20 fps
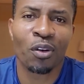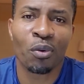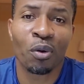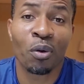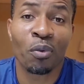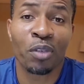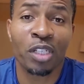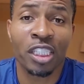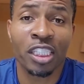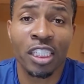where
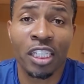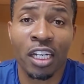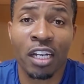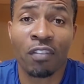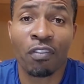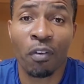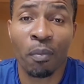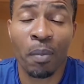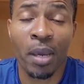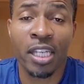we share
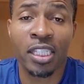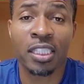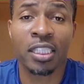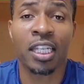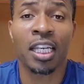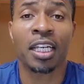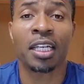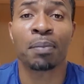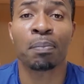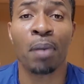information
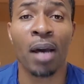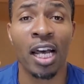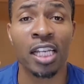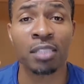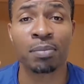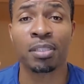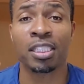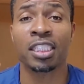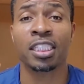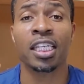that can
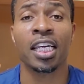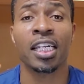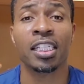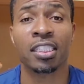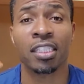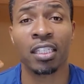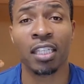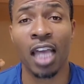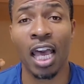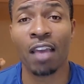possibly change
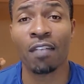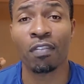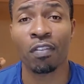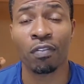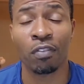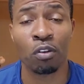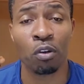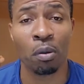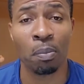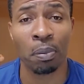your life if
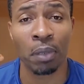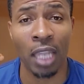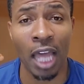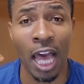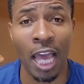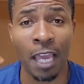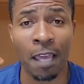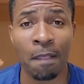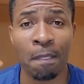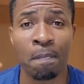you apply
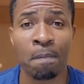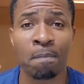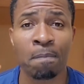it.